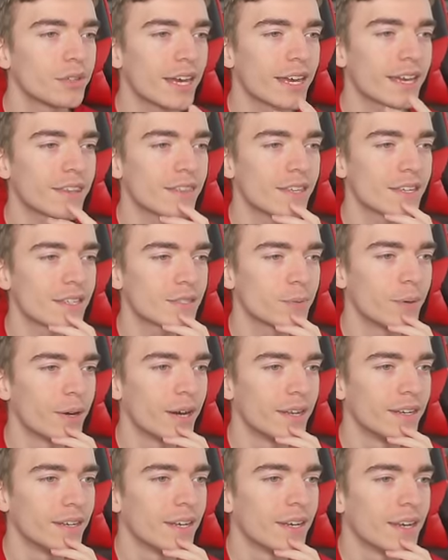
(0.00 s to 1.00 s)
like this
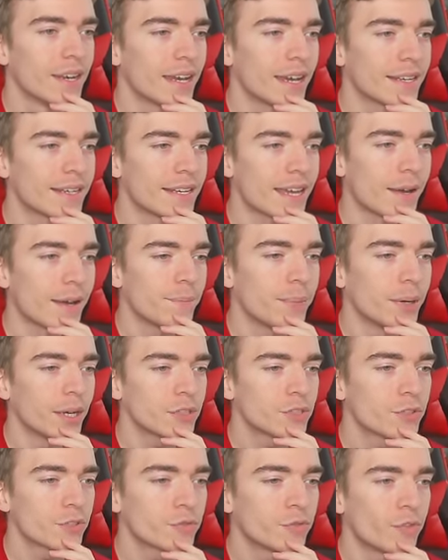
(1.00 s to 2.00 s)
one. And yeah, a
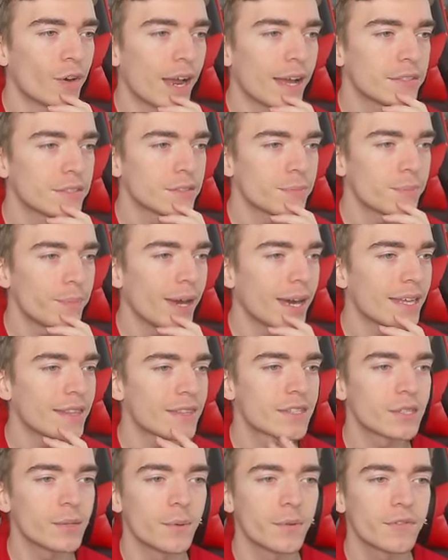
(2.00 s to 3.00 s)
bunch of random
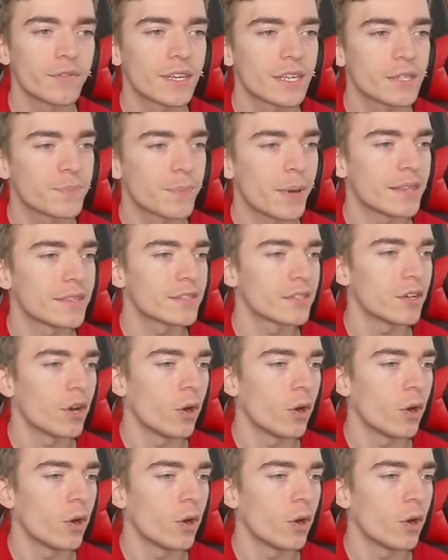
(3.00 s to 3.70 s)
pets. Some of these pets